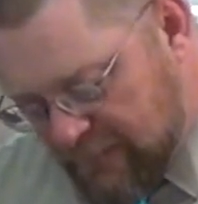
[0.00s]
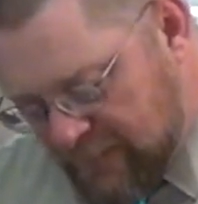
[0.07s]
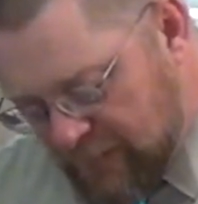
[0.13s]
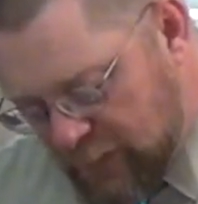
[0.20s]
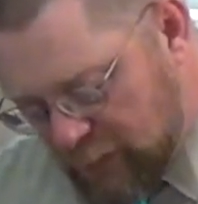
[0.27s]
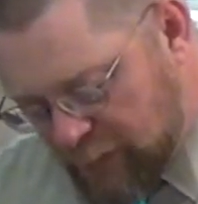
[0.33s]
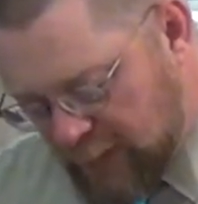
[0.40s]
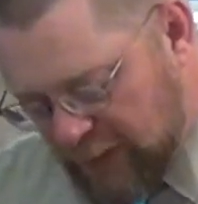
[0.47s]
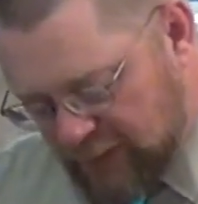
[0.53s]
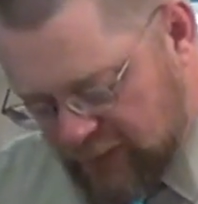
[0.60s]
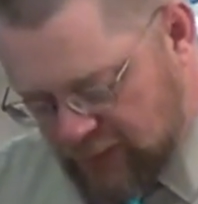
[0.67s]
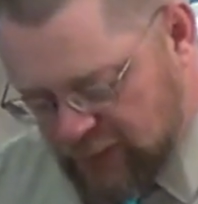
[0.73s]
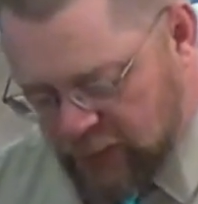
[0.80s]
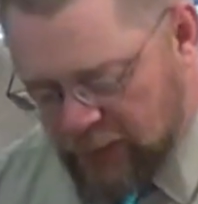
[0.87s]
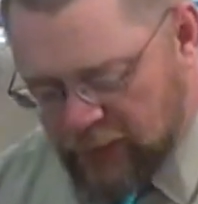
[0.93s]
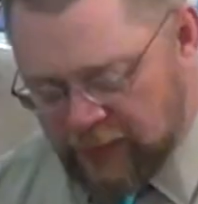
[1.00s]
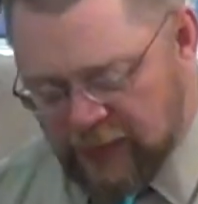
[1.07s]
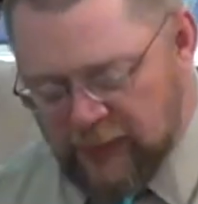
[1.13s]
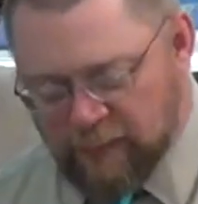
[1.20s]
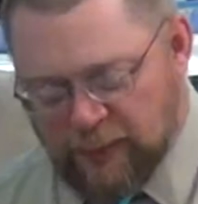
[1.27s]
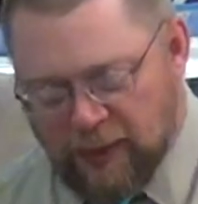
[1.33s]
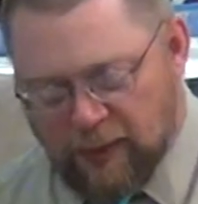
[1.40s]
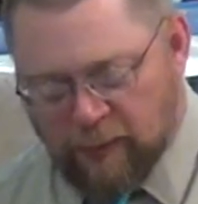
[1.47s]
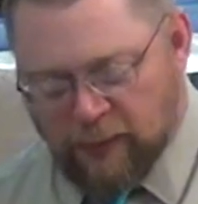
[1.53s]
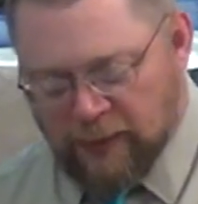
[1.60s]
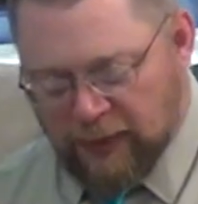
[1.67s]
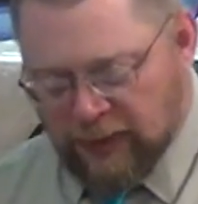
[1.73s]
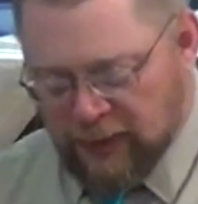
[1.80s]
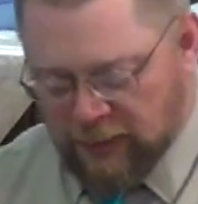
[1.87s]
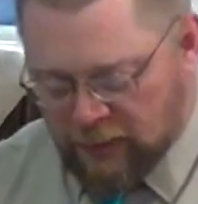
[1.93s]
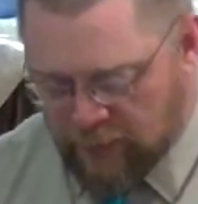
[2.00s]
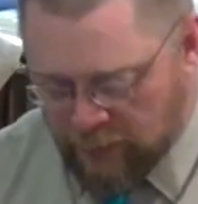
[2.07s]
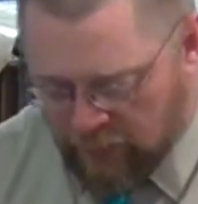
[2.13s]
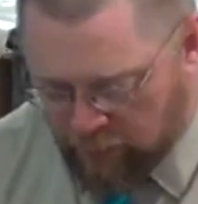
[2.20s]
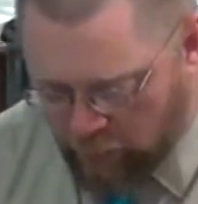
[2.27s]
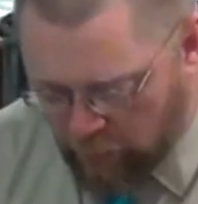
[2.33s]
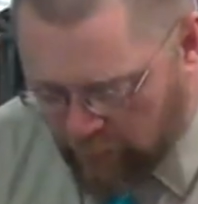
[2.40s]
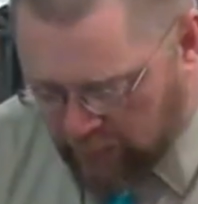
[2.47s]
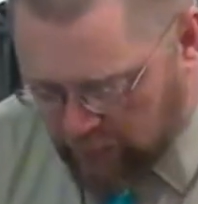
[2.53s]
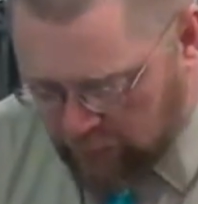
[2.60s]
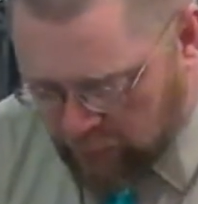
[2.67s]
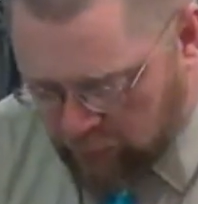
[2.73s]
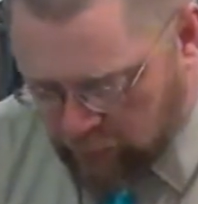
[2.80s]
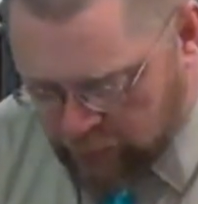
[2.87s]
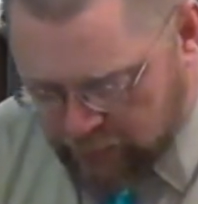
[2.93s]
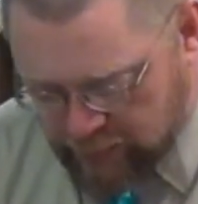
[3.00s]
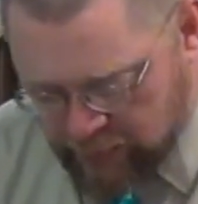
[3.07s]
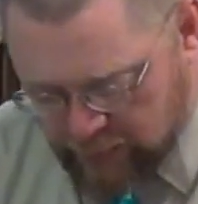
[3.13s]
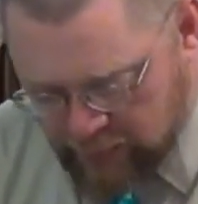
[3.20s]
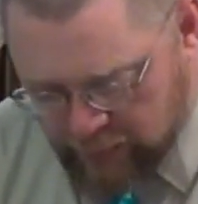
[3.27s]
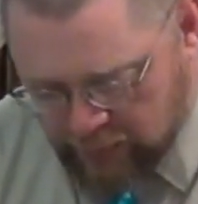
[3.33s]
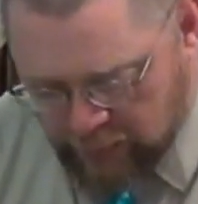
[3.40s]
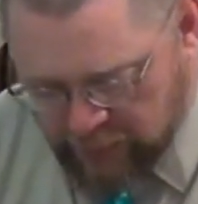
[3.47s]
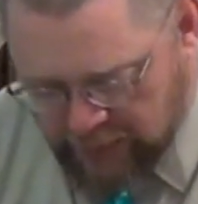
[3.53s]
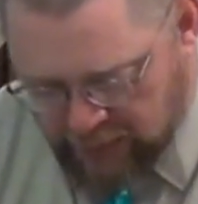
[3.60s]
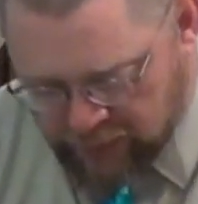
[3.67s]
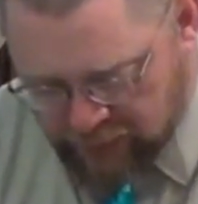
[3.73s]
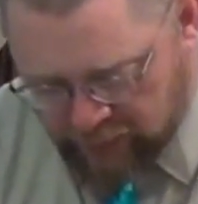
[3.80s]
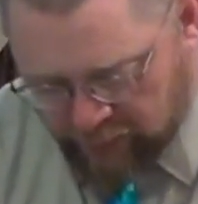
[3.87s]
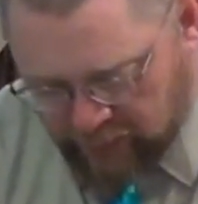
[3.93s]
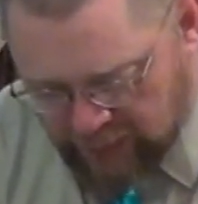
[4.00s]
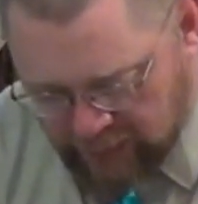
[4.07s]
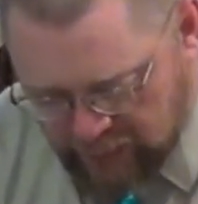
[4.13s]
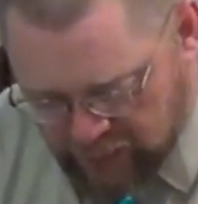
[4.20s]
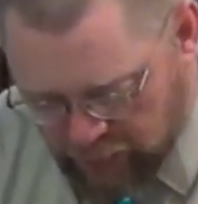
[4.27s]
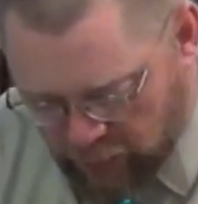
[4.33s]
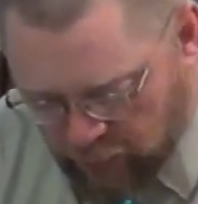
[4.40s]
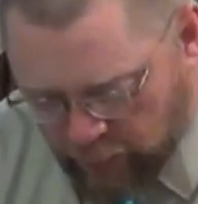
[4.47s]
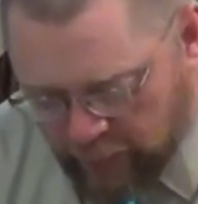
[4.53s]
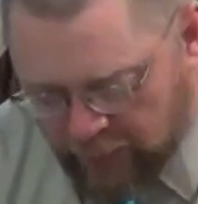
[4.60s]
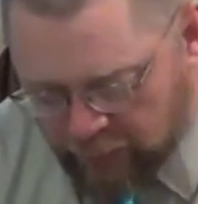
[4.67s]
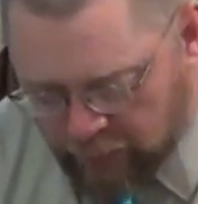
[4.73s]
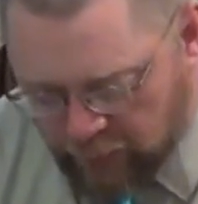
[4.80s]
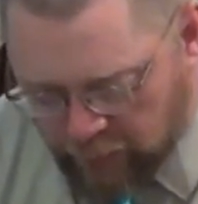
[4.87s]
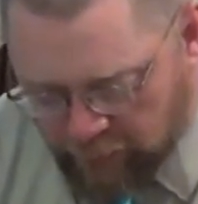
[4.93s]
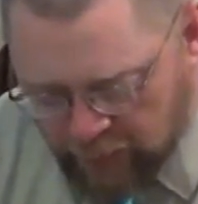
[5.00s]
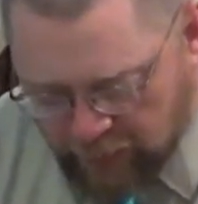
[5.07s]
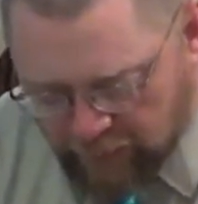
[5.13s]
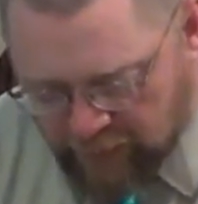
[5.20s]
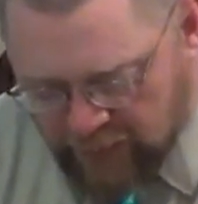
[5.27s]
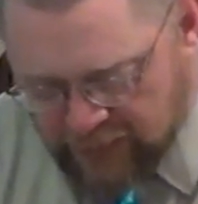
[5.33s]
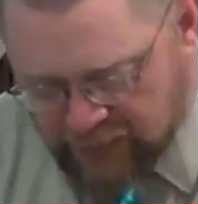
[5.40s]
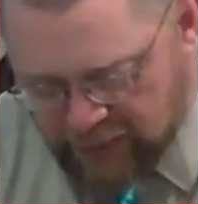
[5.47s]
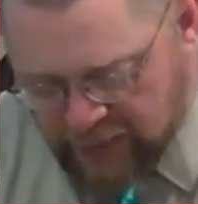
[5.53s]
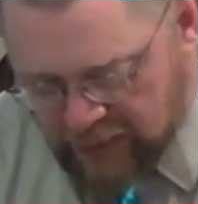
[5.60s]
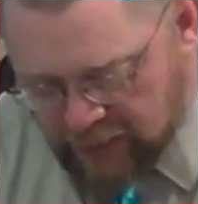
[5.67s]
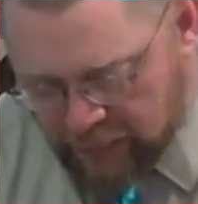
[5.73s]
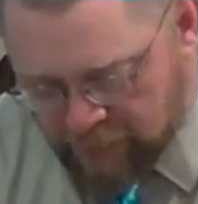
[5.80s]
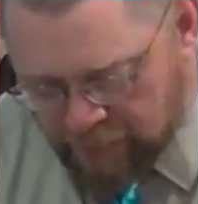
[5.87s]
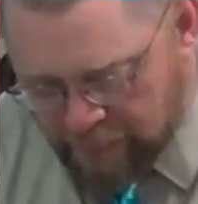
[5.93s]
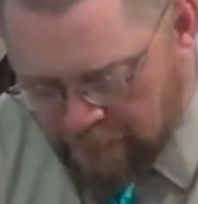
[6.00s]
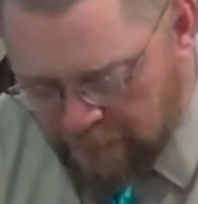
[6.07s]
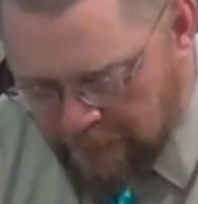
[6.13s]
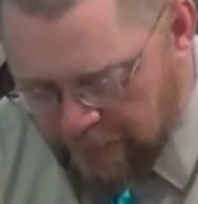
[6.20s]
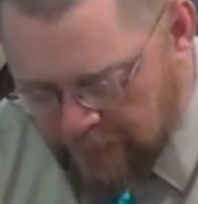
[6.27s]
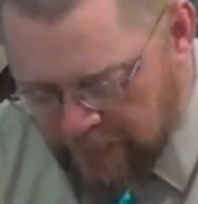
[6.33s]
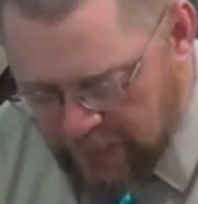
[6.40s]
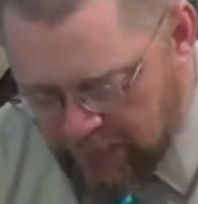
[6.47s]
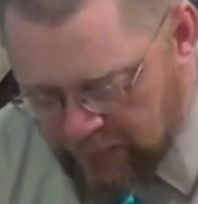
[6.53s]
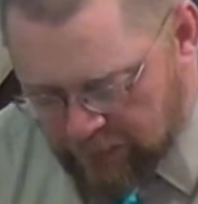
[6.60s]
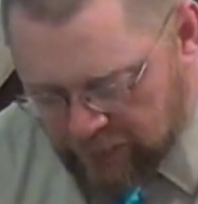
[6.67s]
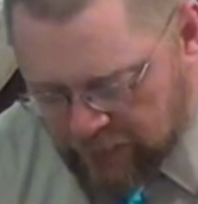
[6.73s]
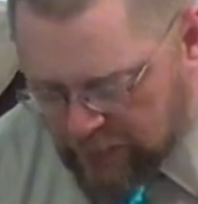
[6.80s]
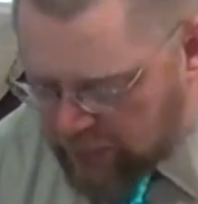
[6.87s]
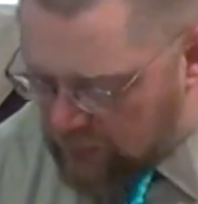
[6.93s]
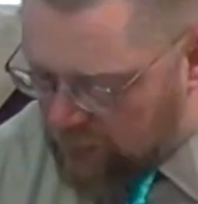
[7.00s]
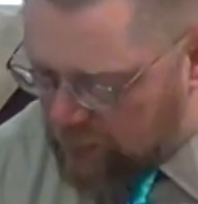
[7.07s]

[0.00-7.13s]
This brings us to the theme that I want to get before we close, because you'll find this all the way through the book of Isaiah, is that